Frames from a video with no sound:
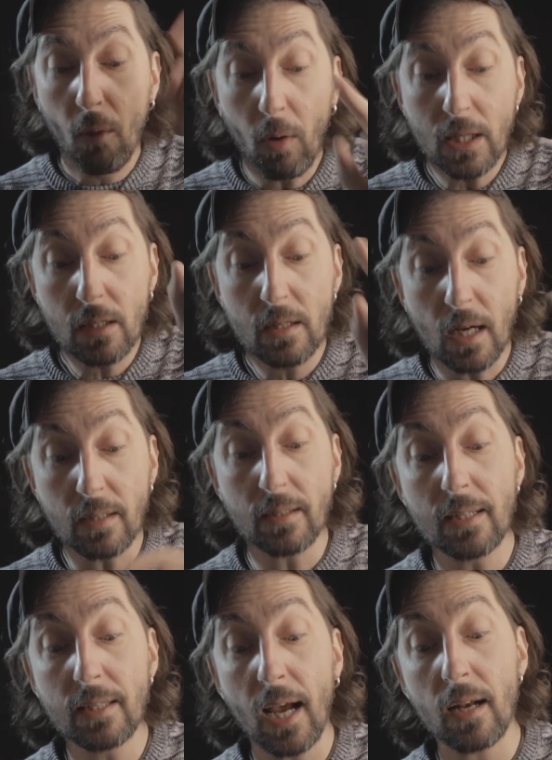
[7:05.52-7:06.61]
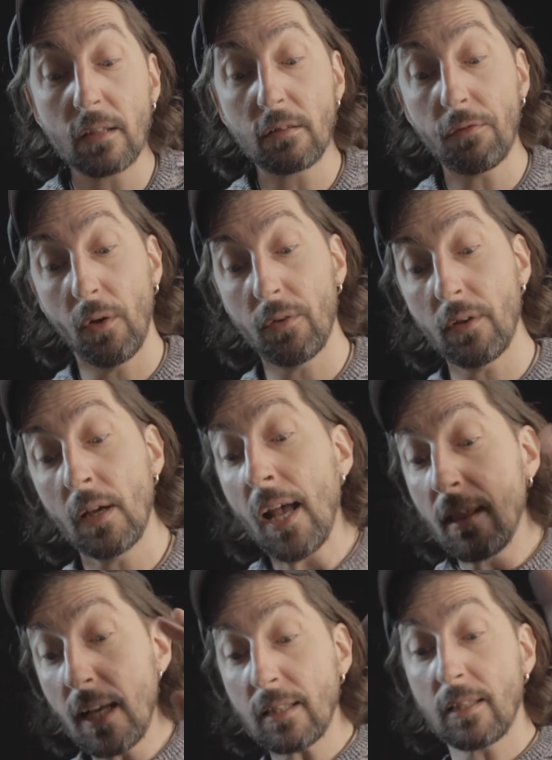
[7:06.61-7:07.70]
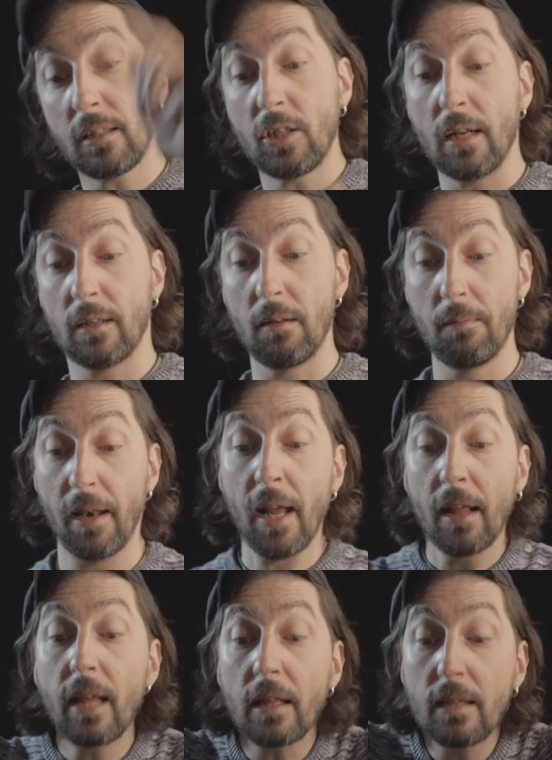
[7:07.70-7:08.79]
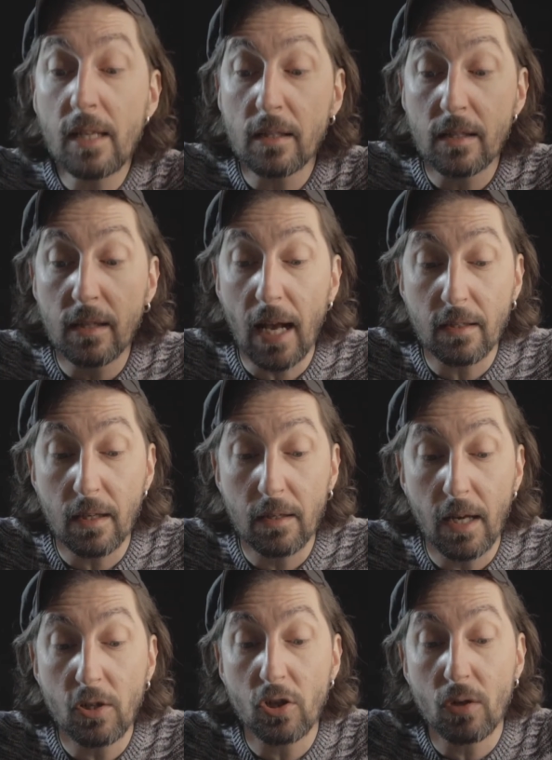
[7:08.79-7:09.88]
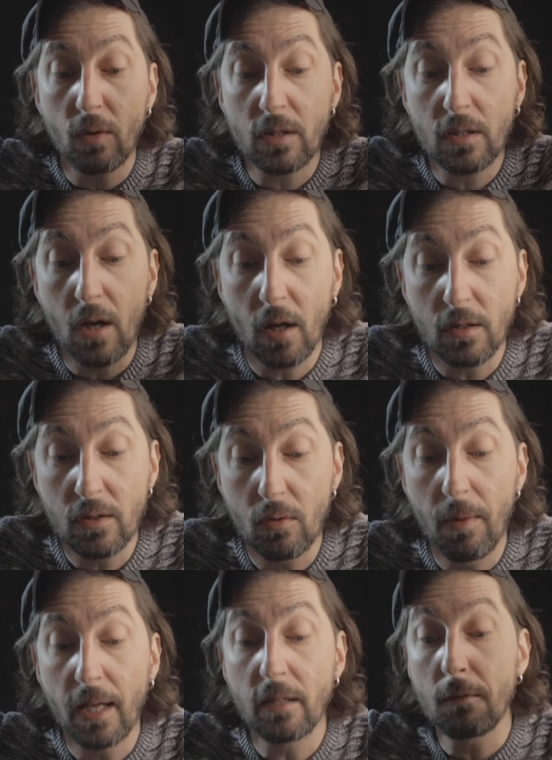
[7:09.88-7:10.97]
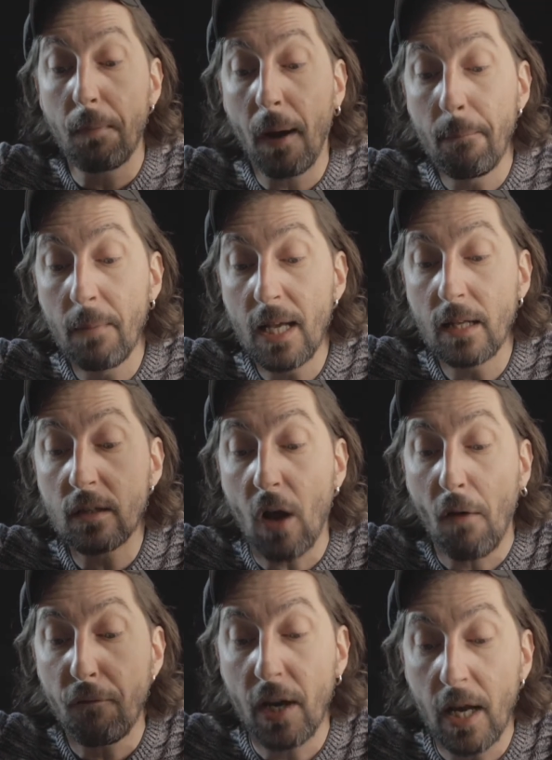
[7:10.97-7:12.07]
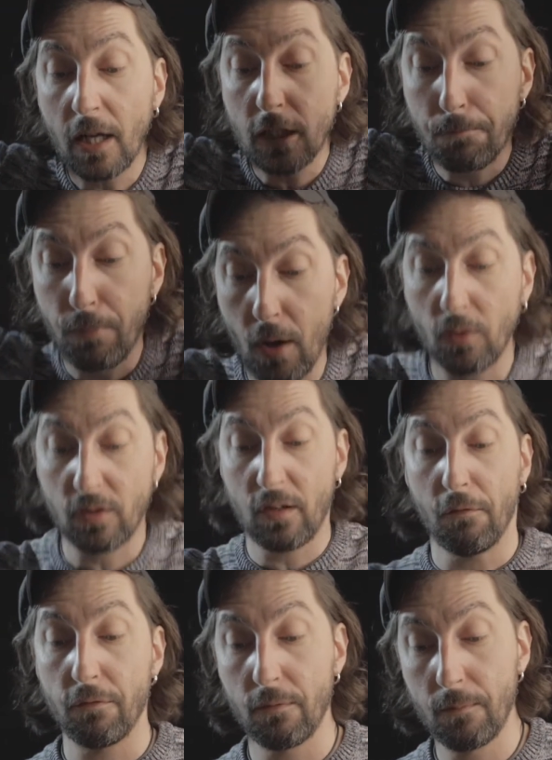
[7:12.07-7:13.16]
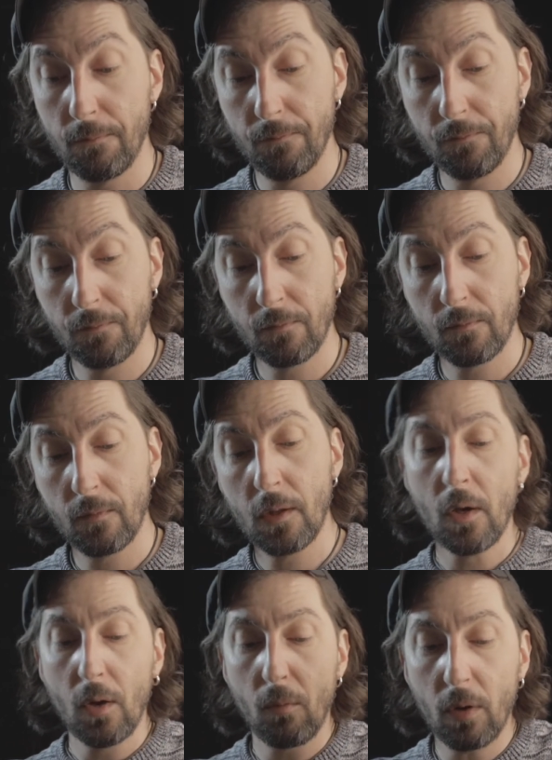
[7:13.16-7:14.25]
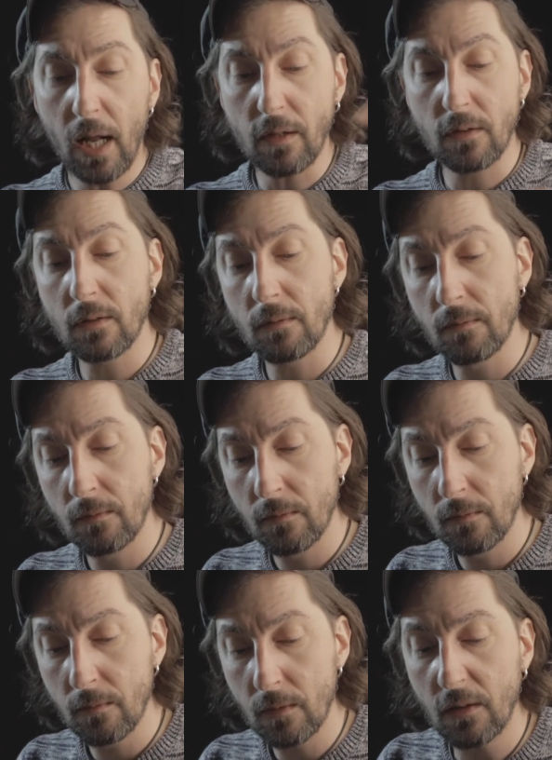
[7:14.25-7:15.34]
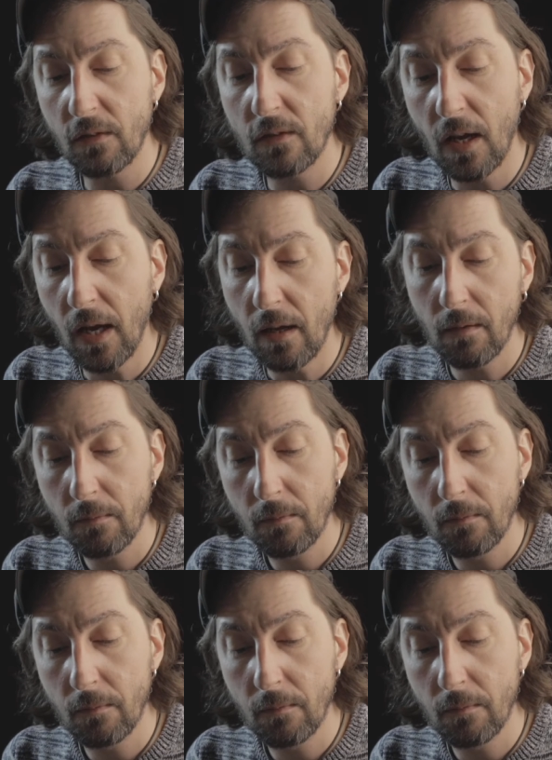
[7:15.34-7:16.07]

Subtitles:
What does it tell us further? This, gentlemen, that the assassination was consummated by means of an explosive. What else does it say?